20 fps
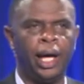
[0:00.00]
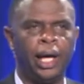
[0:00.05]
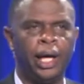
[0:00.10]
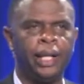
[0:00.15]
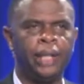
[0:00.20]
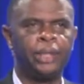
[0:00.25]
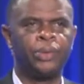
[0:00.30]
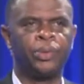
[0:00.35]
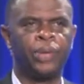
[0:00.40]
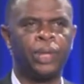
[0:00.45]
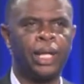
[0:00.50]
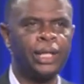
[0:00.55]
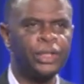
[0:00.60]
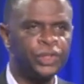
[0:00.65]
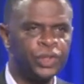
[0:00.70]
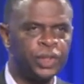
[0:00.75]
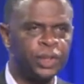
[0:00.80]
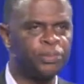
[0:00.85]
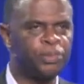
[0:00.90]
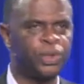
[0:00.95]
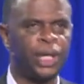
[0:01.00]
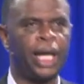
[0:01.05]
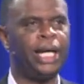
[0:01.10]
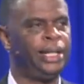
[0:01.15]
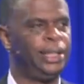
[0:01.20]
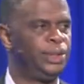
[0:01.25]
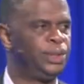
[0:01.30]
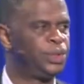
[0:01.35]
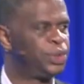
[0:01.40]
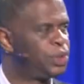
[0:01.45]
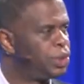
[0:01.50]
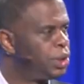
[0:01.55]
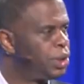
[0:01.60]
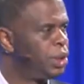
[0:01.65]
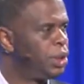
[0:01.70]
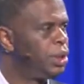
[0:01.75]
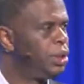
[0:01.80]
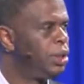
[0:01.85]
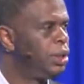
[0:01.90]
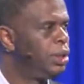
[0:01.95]
the relationship changed.
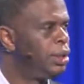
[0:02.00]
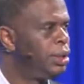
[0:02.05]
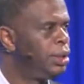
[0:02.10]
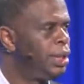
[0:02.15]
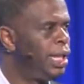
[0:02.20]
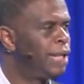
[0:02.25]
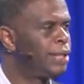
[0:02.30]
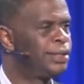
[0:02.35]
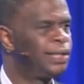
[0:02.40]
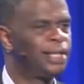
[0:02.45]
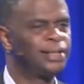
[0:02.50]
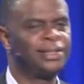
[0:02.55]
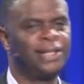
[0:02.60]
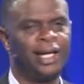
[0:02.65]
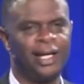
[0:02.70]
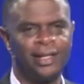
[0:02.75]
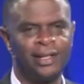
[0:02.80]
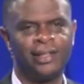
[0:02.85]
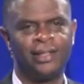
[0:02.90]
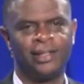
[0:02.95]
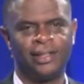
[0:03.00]
Death does that.